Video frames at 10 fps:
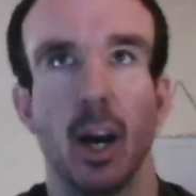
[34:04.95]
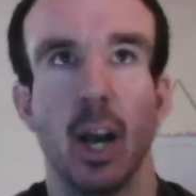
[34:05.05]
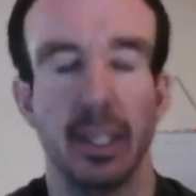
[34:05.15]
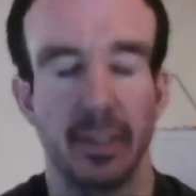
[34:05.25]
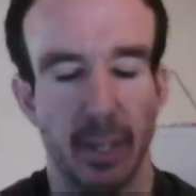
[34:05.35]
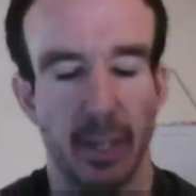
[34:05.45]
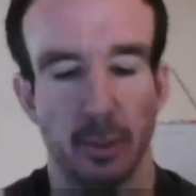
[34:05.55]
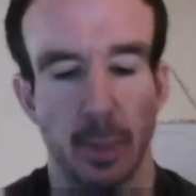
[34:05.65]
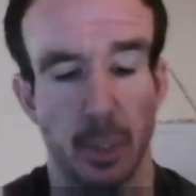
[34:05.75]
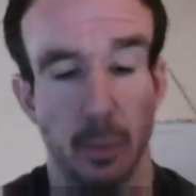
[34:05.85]
idea,
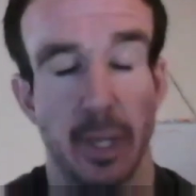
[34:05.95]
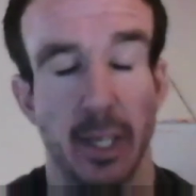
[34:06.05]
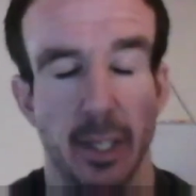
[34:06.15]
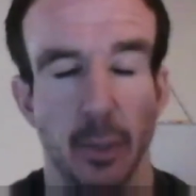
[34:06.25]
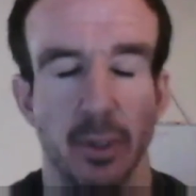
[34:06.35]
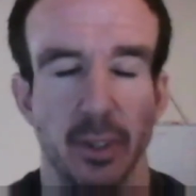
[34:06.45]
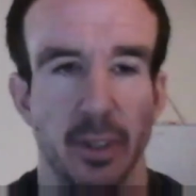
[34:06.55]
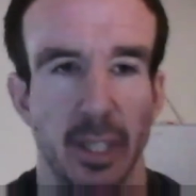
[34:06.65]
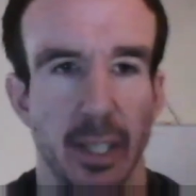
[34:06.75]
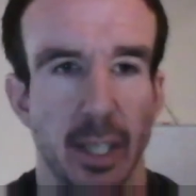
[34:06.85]
especially with hidden illnesses.
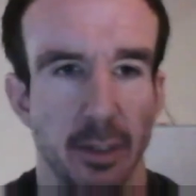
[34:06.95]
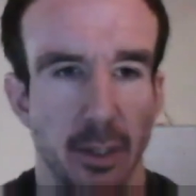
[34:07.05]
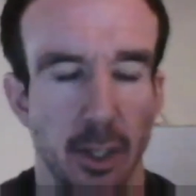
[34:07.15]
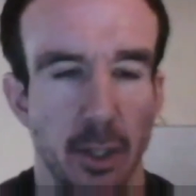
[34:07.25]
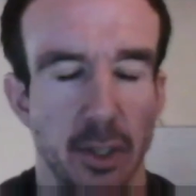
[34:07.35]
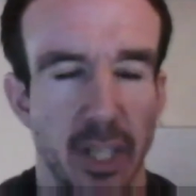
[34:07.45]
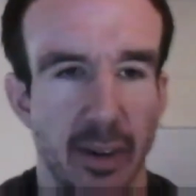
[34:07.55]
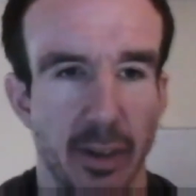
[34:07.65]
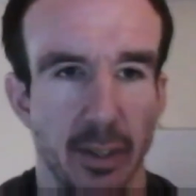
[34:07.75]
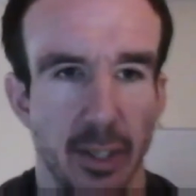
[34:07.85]
I think that's a huge area